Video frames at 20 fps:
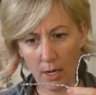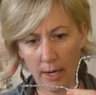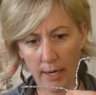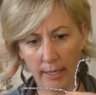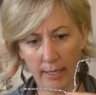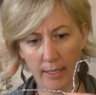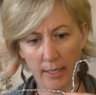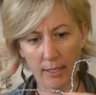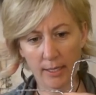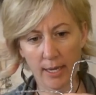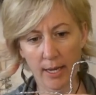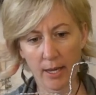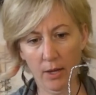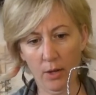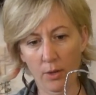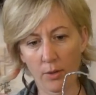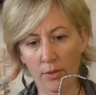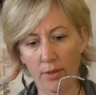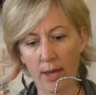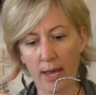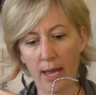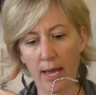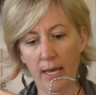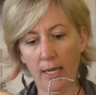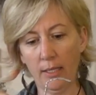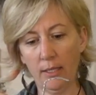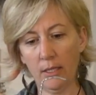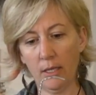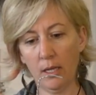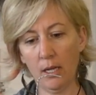I can tell
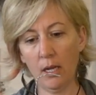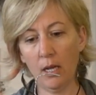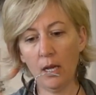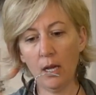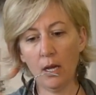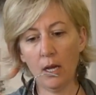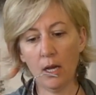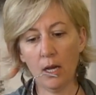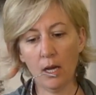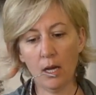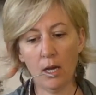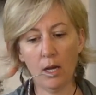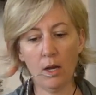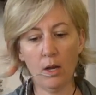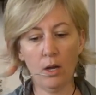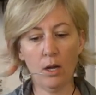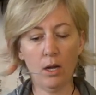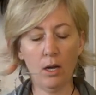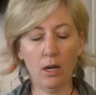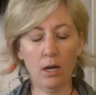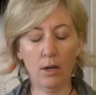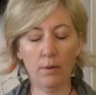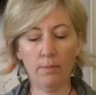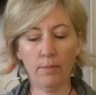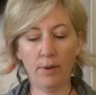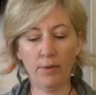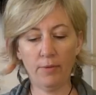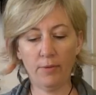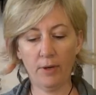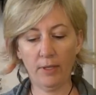that
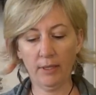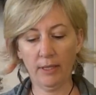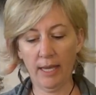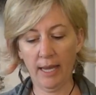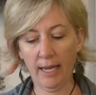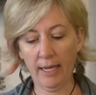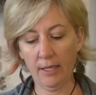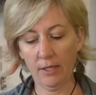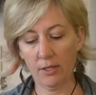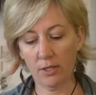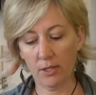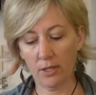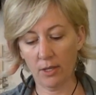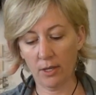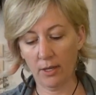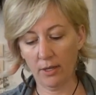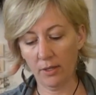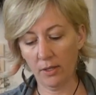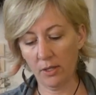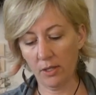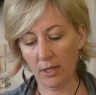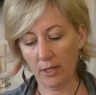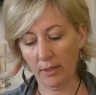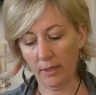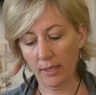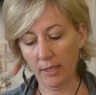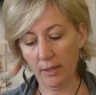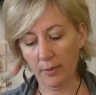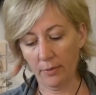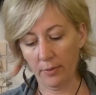my front legs are
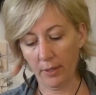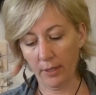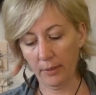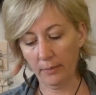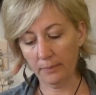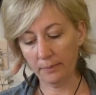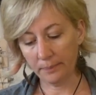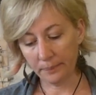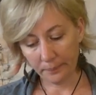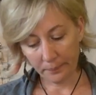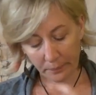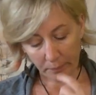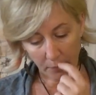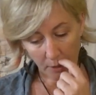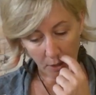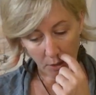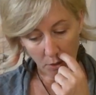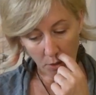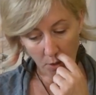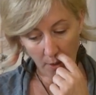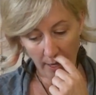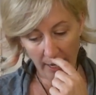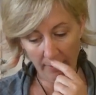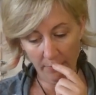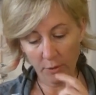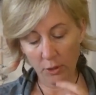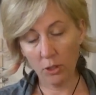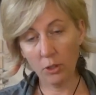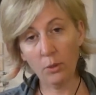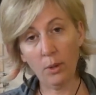slightly different. So I
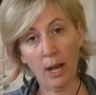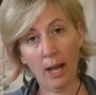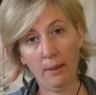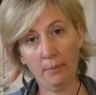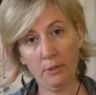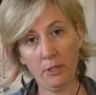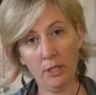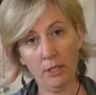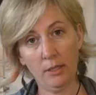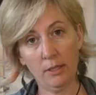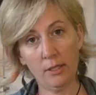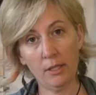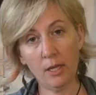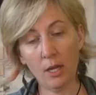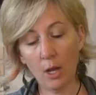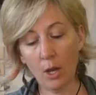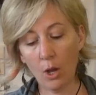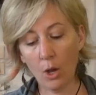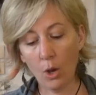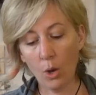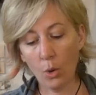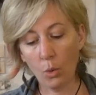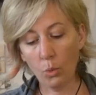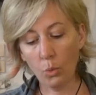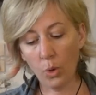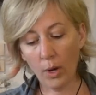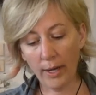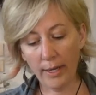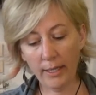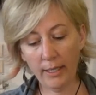have two options.
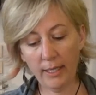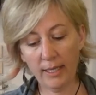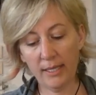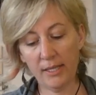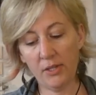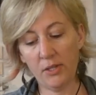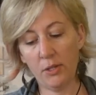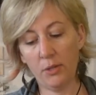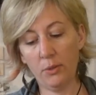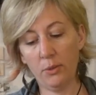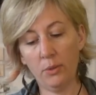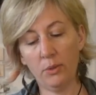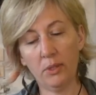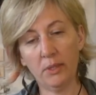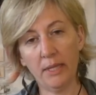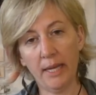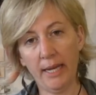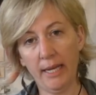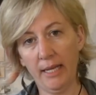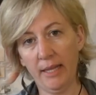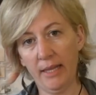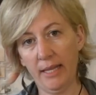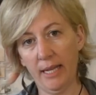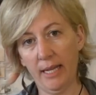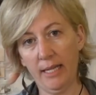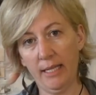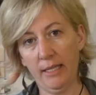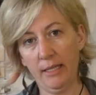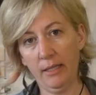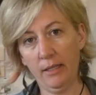One is to
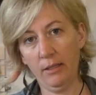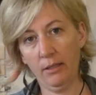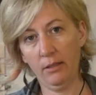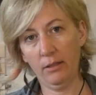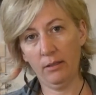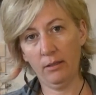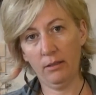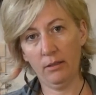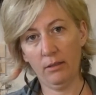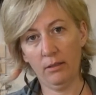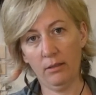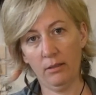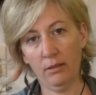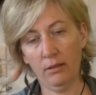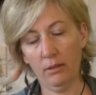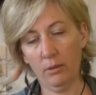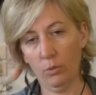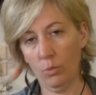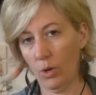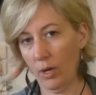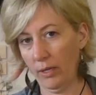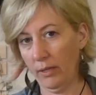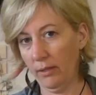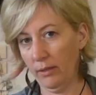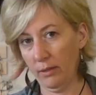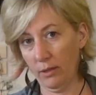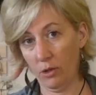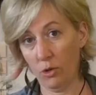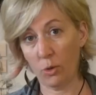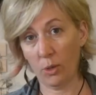lengthen one
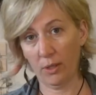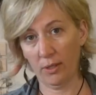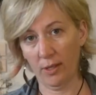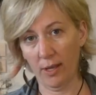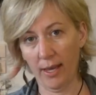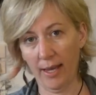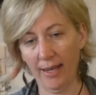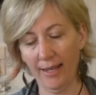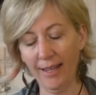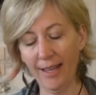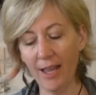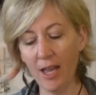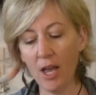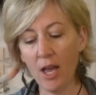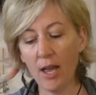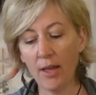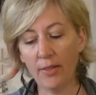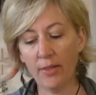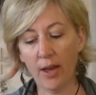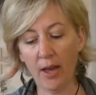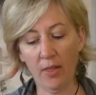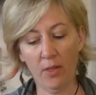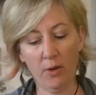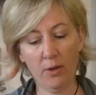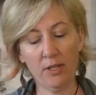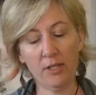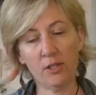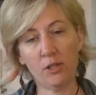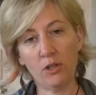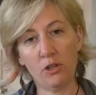short leg, the other
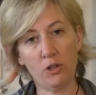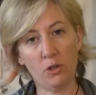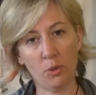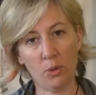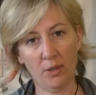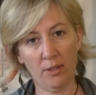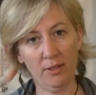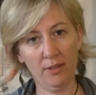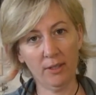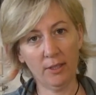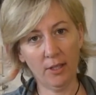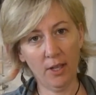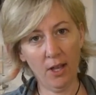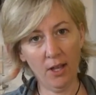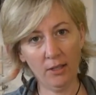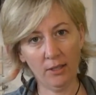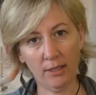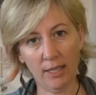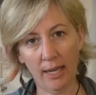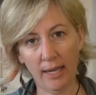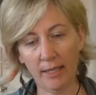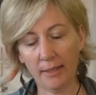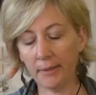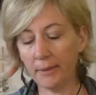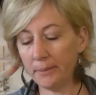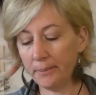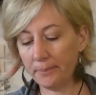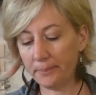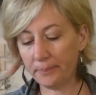is to shorten the long leg.